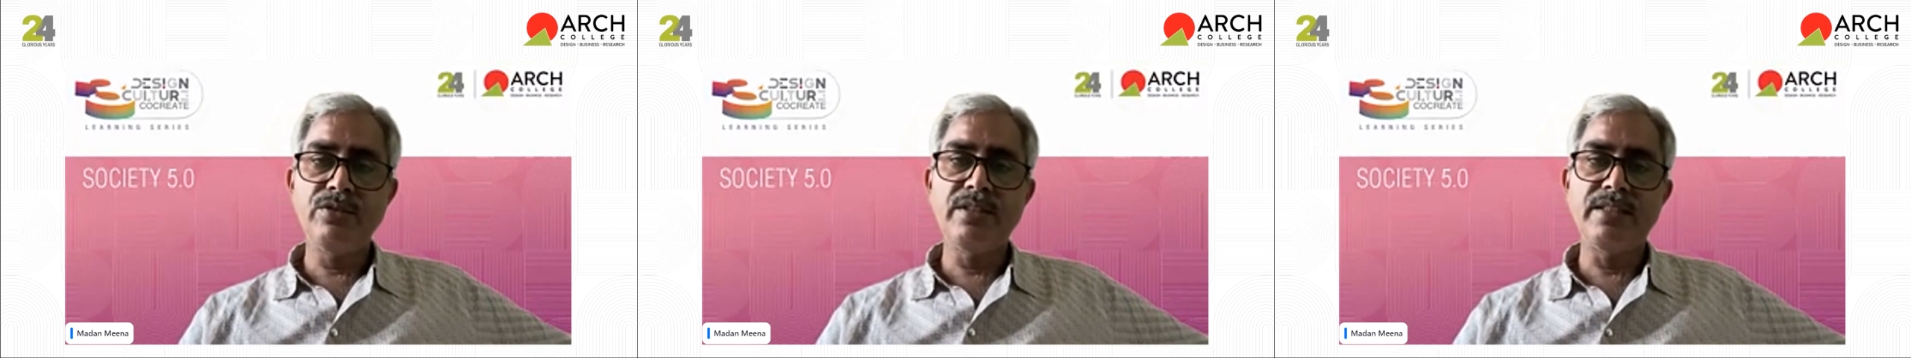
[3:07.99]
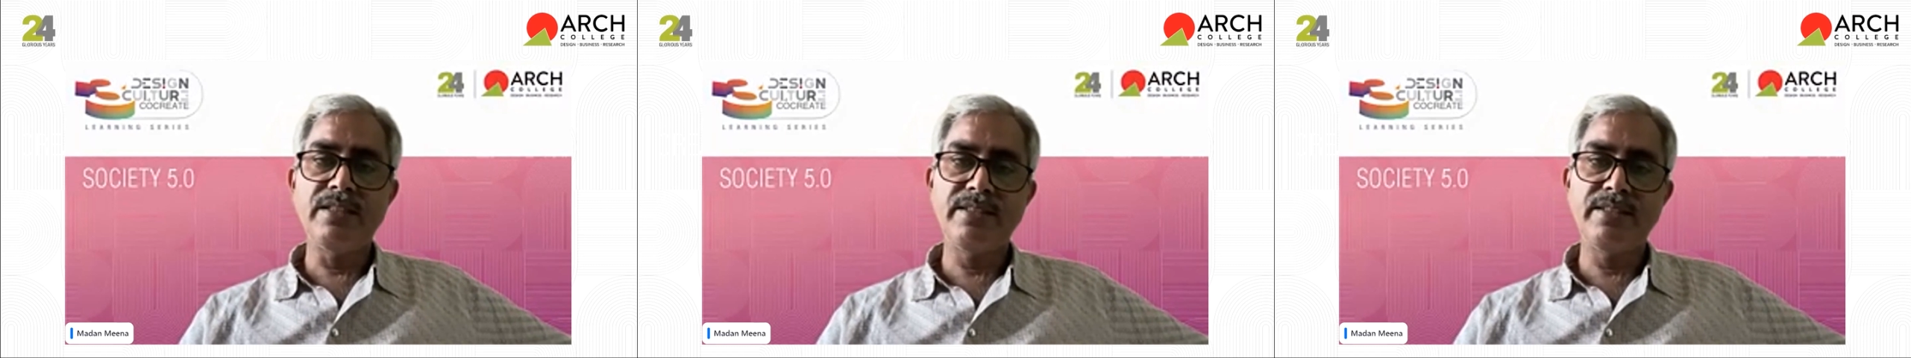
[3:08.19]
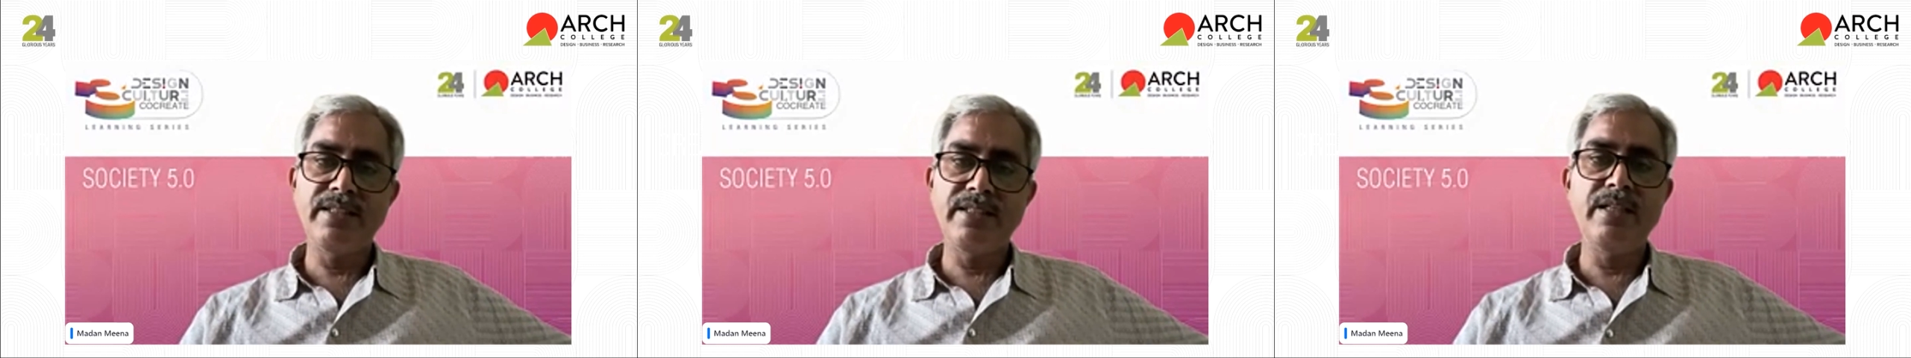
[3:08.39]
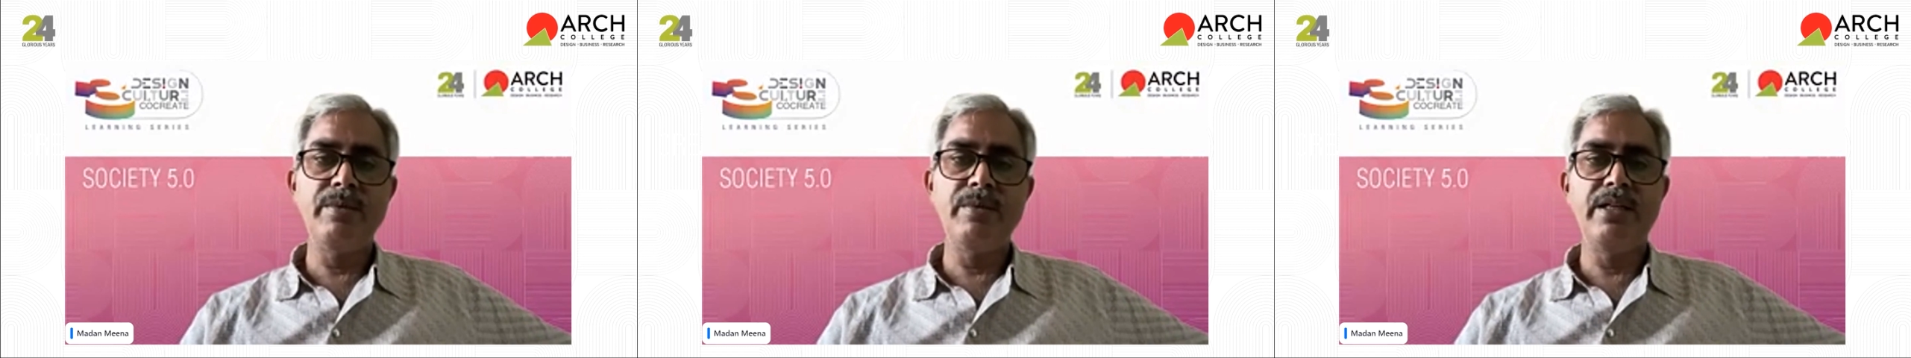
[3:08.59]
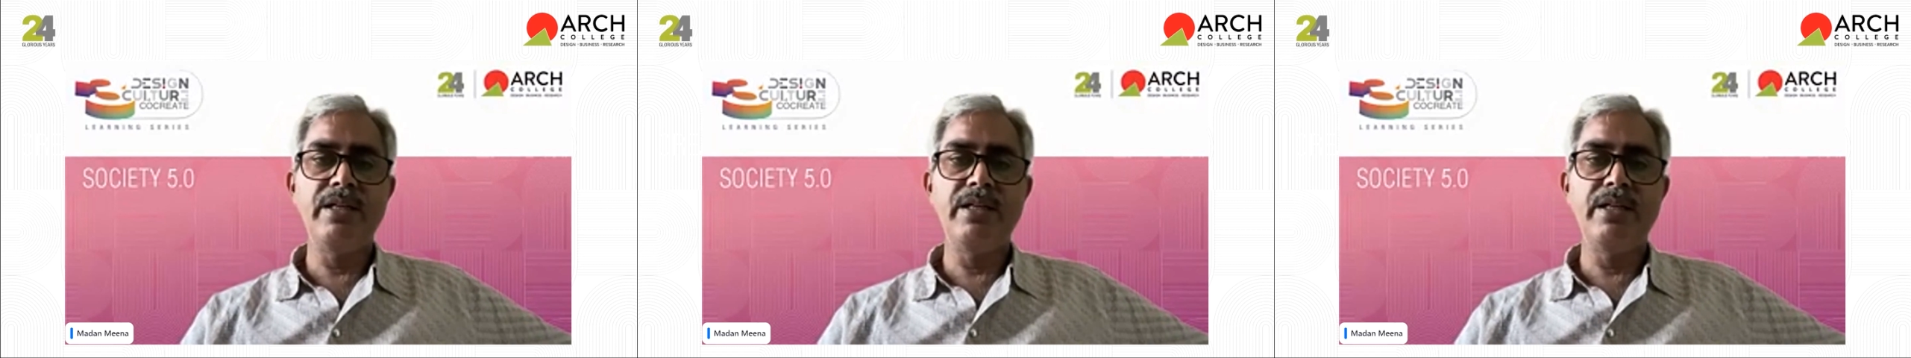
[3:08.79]

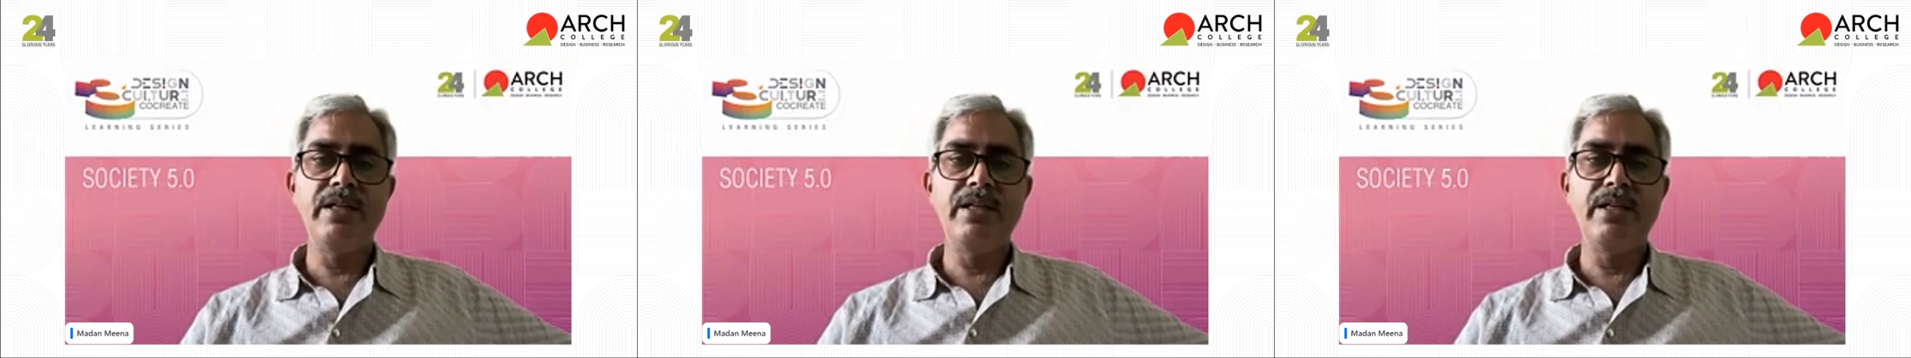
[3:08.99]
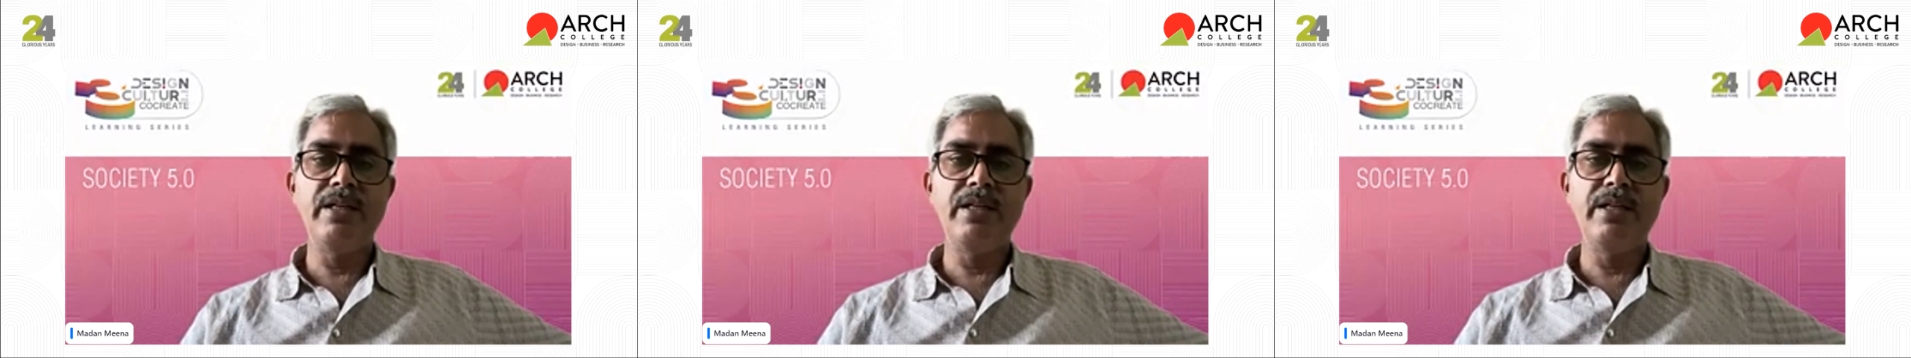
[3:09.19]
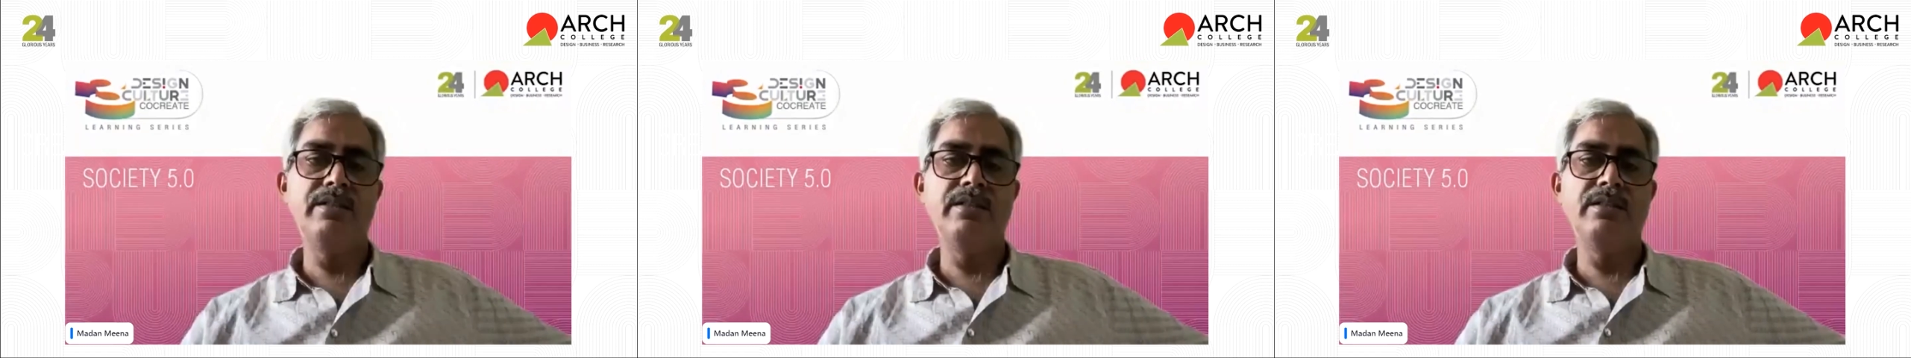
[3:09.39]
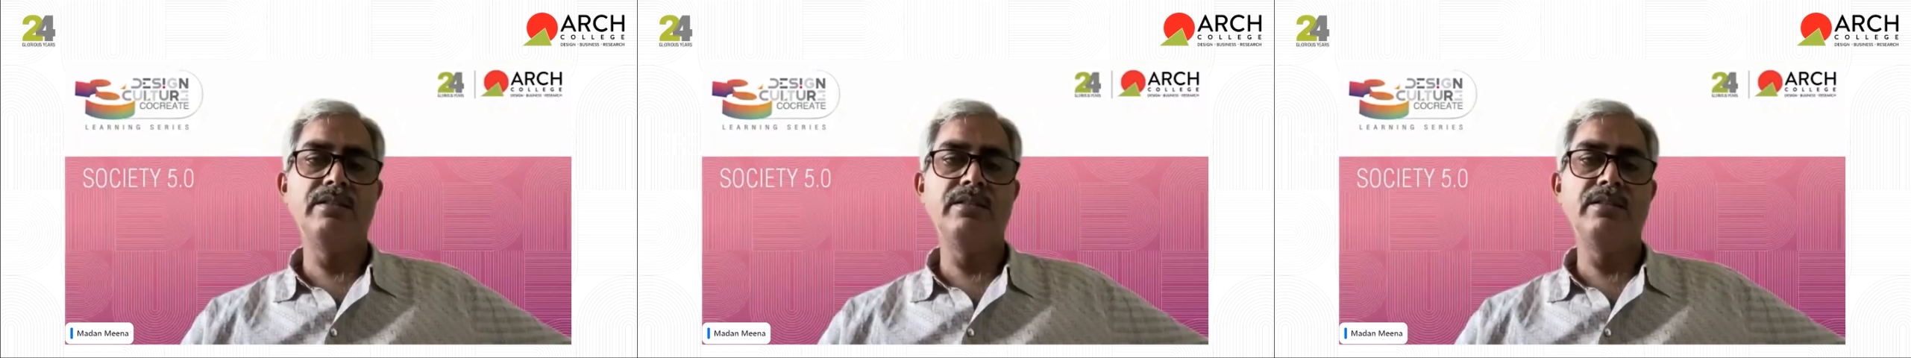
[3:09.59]
sustainability uh,